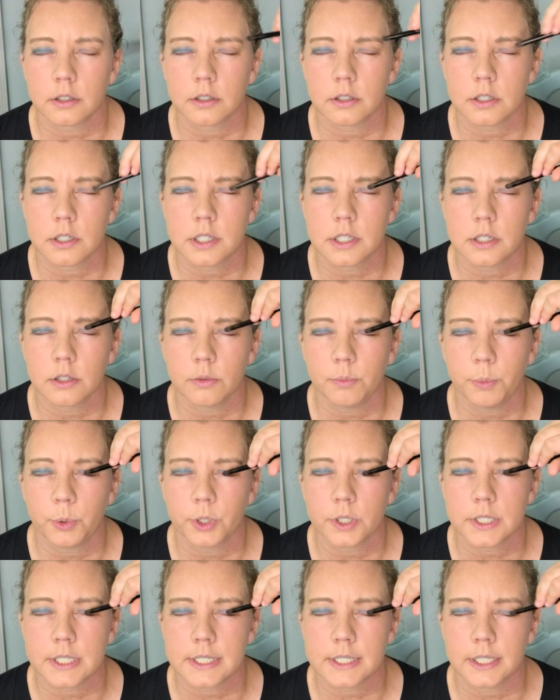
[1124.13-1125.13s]
so
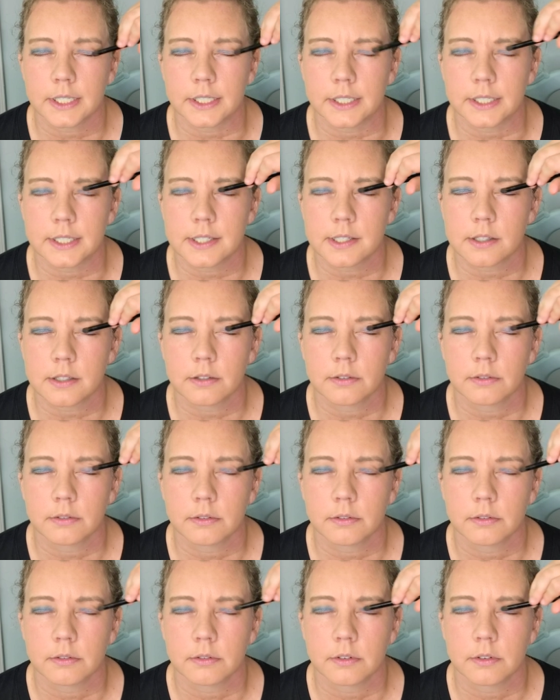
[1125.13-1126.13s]
precise
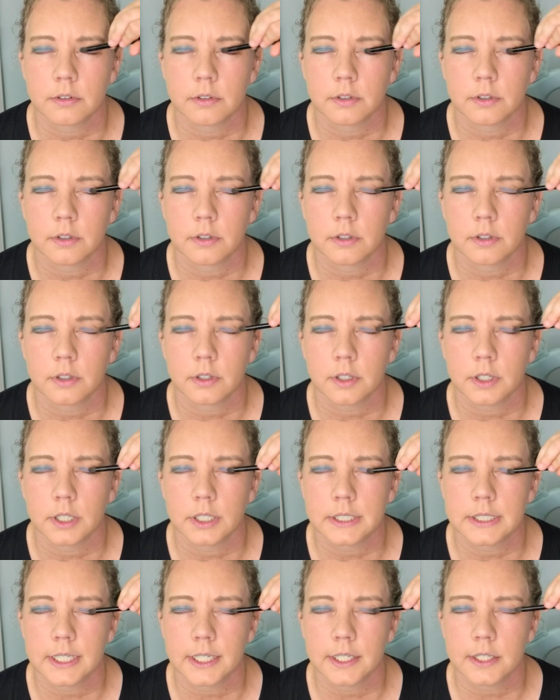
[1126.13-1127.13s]

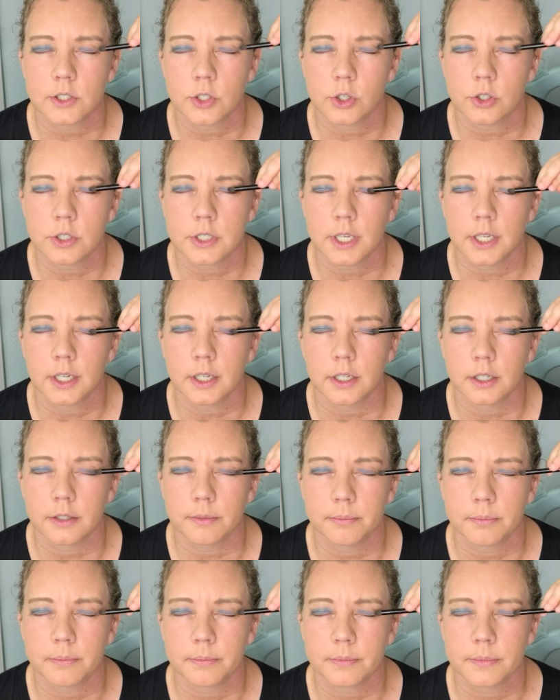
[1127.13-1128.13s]
and takes her
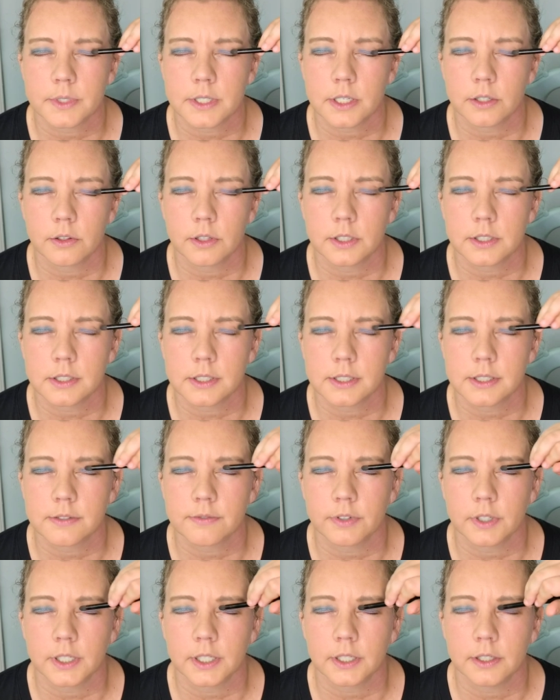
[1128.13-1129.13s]
time. So this is
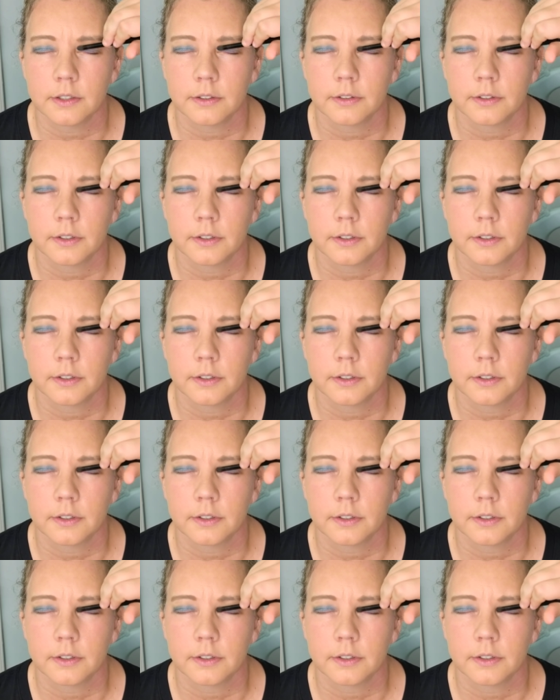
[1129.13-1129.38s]
funny.